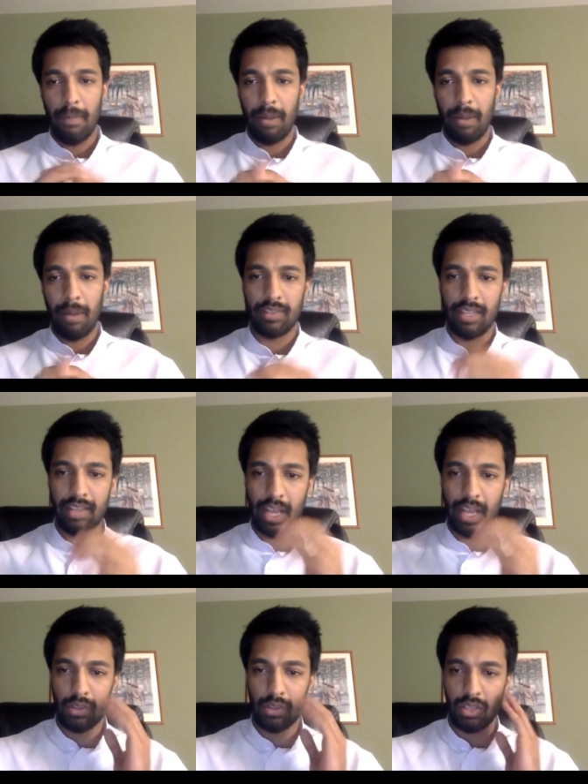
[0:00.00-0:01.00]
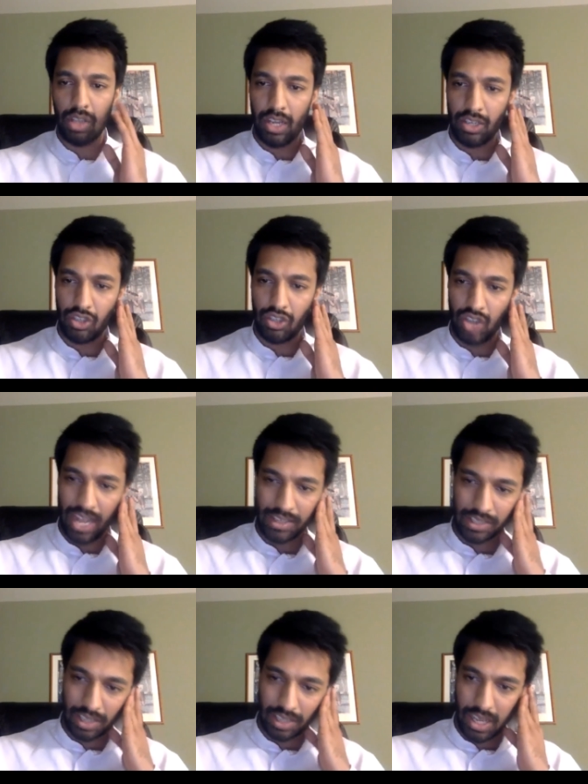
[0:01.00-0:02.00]
um, I'm going to send out on
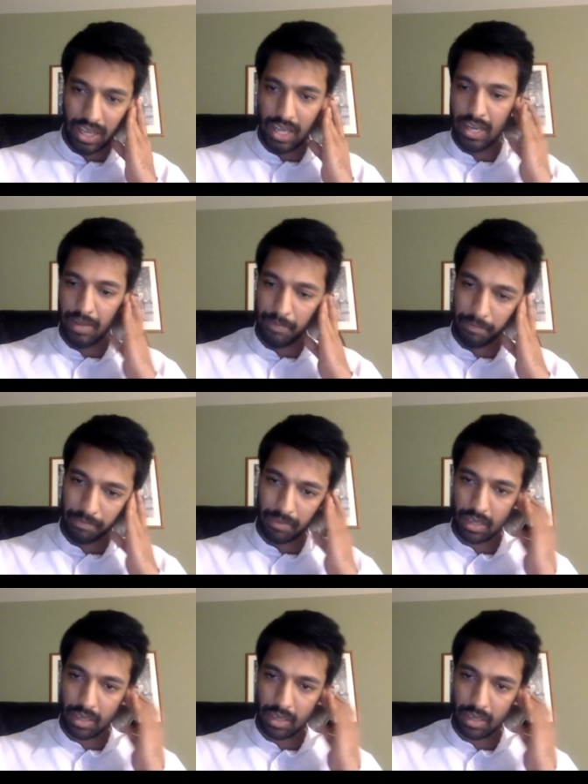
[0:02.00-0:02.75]
chat uh,